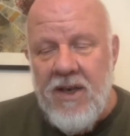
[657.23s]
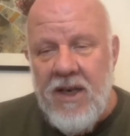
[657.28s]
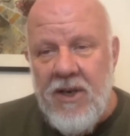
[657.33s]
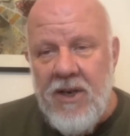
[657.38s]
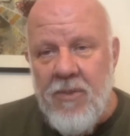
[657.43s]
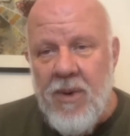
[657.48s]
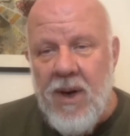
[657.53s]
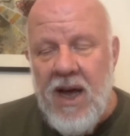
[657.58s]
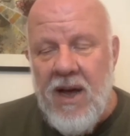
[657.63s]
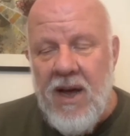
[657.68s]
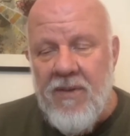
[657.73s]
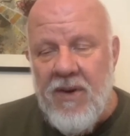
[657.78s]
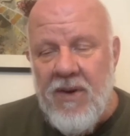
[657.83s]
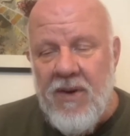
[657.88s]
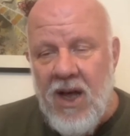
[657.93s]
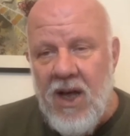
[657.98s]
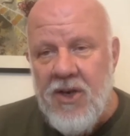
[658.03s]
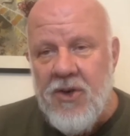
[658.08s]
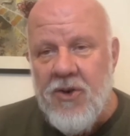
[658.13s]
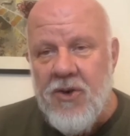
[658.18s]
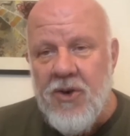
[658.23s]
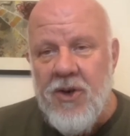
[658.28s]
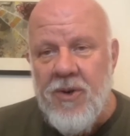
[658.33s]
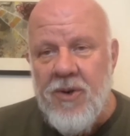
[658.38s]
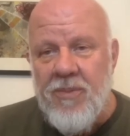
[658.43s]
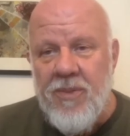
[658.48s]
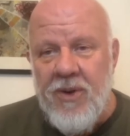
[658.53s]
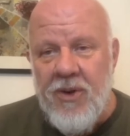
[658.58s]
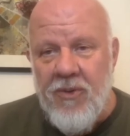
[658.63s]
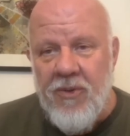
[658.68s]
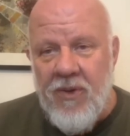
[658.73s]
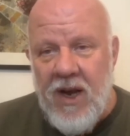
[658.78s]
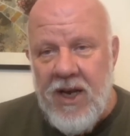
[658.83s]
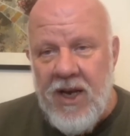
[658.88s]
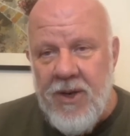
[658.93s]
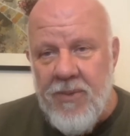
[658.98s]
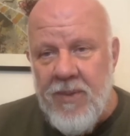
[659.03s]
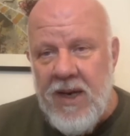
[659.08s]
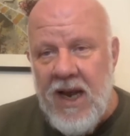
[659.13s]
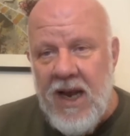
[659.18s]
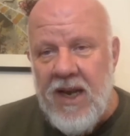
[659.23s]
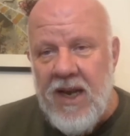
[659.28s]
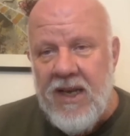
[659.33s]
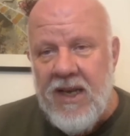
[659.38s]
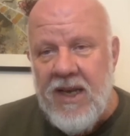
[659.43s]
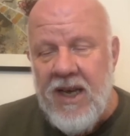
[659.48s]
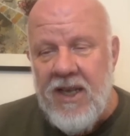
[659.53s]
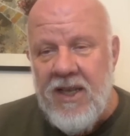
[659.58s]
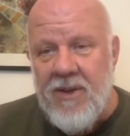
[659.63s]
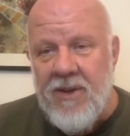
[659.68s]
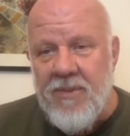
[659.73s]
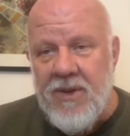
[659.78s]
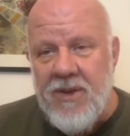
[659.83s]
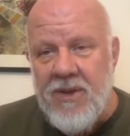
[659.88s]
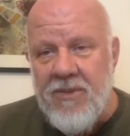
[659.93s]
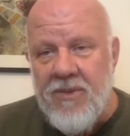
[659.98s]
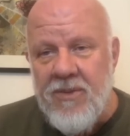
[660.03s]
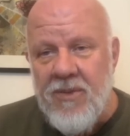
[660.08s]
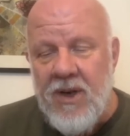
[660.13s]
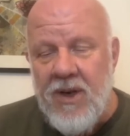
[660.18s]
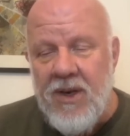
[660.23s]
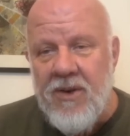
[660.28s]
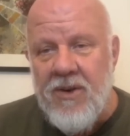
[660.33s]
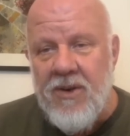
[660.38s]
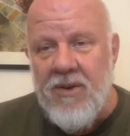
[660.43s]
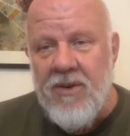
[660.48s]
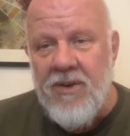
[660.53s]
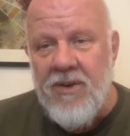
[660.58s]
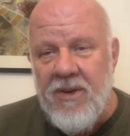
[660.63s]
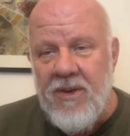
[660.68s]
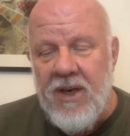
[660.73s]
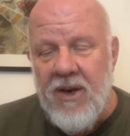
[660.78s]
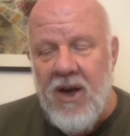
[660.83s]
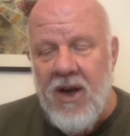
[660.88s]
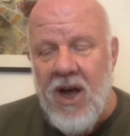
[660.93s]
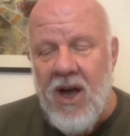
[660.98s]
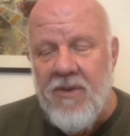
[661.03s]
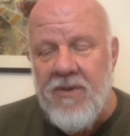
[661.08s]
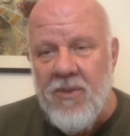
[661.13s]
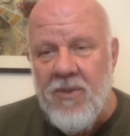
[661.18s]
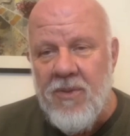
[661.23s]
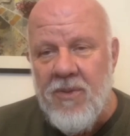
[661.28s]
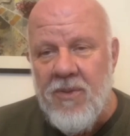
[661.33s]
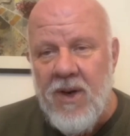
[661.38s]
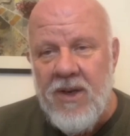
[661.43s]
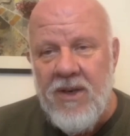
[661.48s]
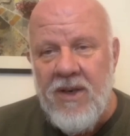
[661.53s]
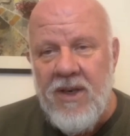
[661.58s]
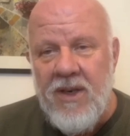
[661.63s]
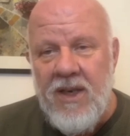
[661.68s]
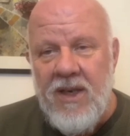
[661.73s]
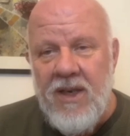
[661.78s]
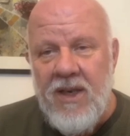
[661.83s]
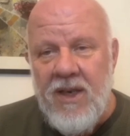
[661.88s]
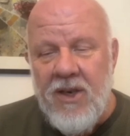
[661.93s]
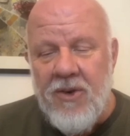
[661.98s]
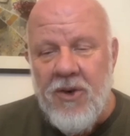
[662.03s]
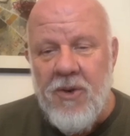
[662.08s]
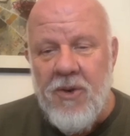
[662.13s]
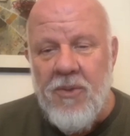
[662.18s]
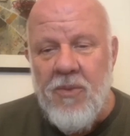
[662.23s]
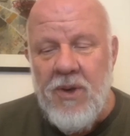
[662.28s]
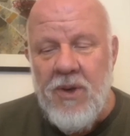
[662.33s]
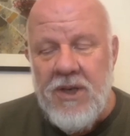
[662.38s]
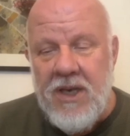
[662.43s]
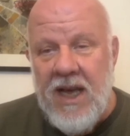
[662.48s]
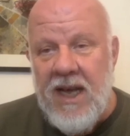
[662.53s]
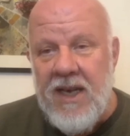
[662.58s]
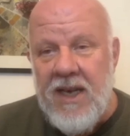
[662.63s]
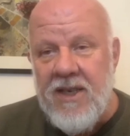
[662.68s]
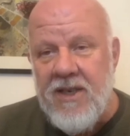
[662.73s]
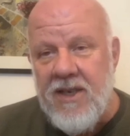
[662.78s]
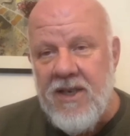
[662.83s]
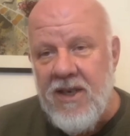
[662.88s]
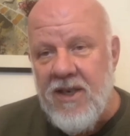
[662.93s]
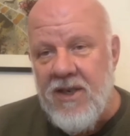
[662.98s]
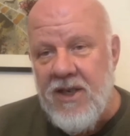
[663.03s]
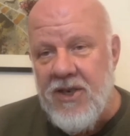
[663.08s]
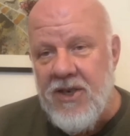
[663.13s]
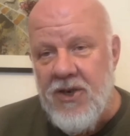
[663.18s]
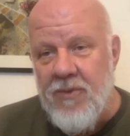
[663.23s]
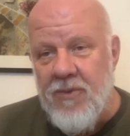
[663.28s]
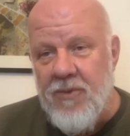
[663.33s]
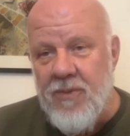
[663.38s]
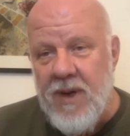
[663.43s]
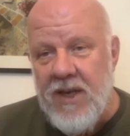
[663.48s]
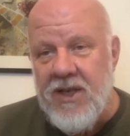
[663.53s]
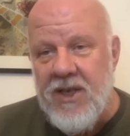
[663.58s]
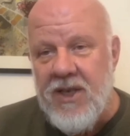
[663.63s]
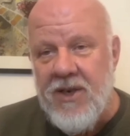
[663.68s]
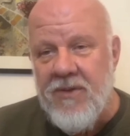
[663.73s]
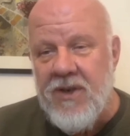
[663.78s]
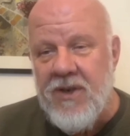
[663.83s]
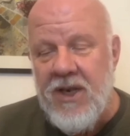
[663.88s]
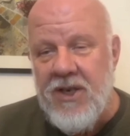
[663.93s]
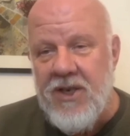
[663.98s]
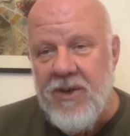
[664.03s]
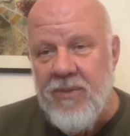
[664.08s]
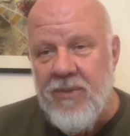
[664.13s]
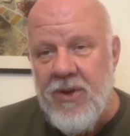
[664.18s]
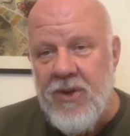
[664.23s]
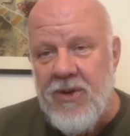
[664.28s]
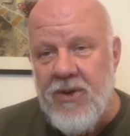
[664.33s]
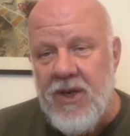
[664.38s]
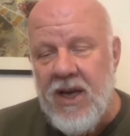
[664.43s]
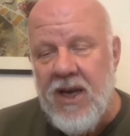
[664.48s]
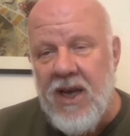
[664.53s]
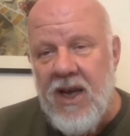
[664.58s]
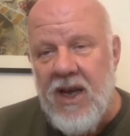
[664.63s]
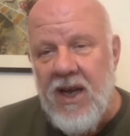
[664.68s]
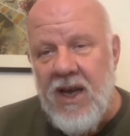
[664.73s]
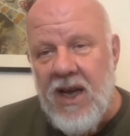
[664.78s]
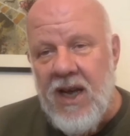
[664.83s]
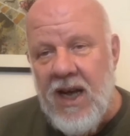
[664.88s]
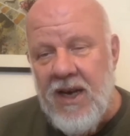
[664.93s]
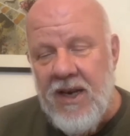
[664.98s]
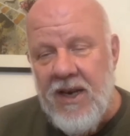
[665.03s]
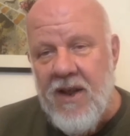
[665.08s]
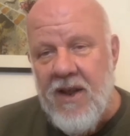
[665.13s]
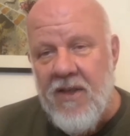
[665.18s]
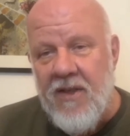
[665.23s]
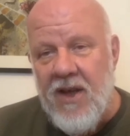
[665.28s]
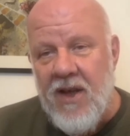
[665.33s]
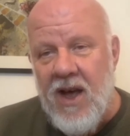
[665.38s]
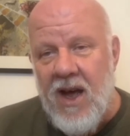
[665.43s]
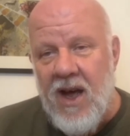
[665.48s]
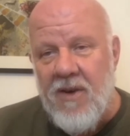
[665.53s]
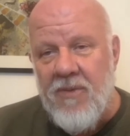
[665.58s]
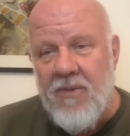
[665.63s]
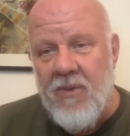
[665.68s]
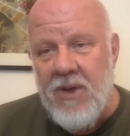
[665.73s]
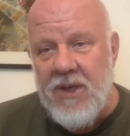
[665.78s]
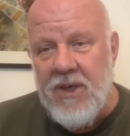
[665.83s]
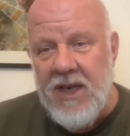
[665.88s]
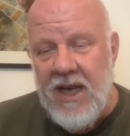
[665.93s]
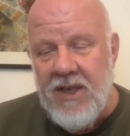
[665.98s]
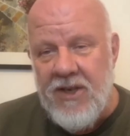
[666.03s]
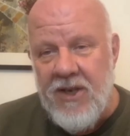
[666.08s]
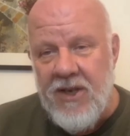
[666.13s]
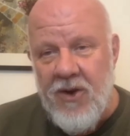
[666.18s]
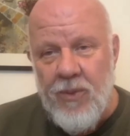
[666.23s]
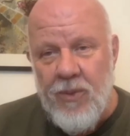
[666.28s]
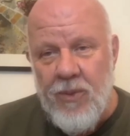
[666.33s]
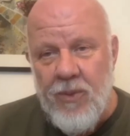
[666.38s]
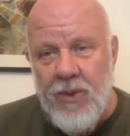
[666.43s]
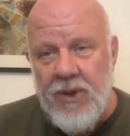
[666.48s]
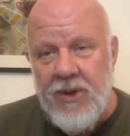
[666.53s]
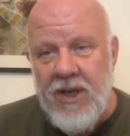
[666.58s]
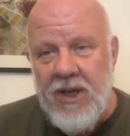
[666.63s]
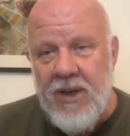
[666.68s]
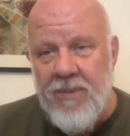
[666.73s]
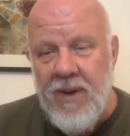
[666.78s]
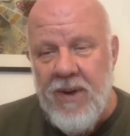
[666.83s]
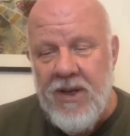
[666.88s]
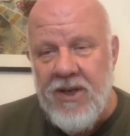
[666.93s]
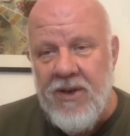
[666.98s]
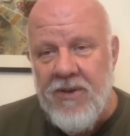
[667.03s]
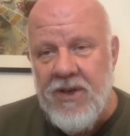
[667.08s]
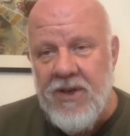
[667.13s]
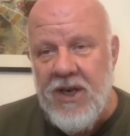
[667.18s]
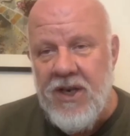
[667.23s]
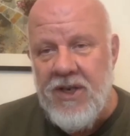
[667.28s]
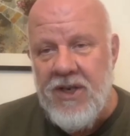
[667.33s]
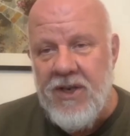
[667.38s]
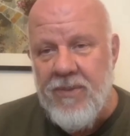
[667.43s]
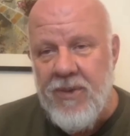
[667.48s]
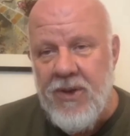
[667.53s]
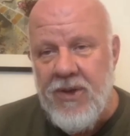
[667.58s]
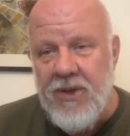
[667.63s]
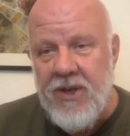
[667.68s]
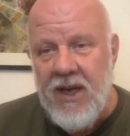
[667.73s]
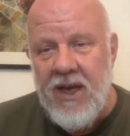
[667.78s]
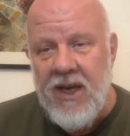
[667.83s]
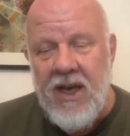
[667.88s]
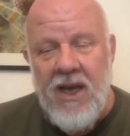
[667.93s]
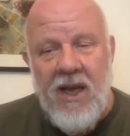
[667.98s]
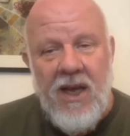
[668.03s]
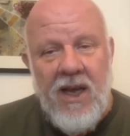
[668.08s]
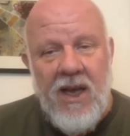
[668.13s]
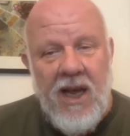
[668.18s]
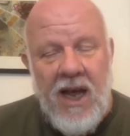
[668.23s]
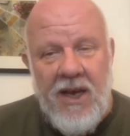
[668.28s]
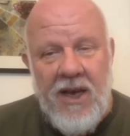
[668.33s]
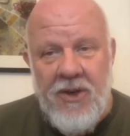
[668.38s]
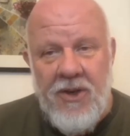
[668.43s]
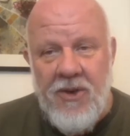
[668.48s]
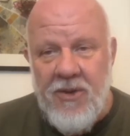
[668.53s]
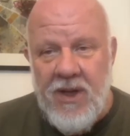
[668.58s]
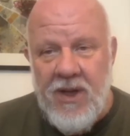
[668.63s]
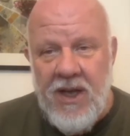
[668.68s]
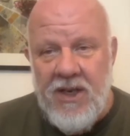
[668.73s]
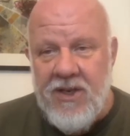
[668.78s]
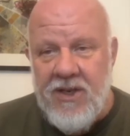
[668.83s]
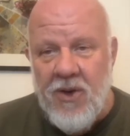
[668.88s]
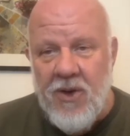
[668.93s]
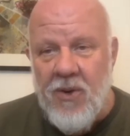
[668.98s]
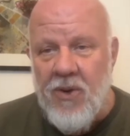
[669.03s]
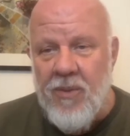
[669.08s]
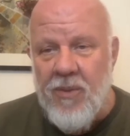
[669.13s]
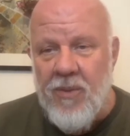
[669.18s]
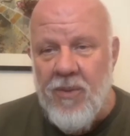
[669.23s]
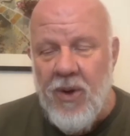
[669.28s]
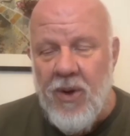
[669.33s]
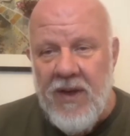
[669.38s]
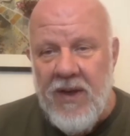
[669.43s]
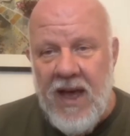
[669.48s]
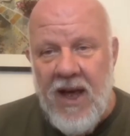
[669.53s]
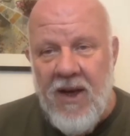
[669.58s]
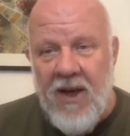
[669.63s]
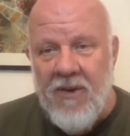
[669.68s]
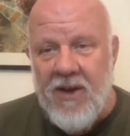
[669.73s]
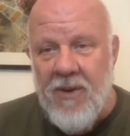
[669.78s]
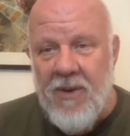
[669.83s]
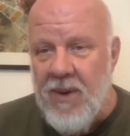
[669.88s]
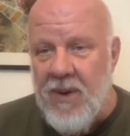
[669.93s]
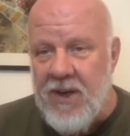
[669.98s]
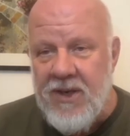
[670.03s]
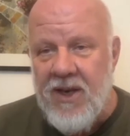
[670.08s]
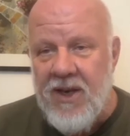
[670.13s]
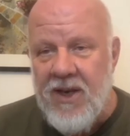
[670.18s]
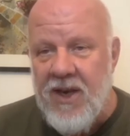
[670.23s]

you might have a large group, you randomly allocate them to one, half to one group which gets this new method of teaching music, and another half which gets the normal method of teaching music, and you then score them on the outcome measure.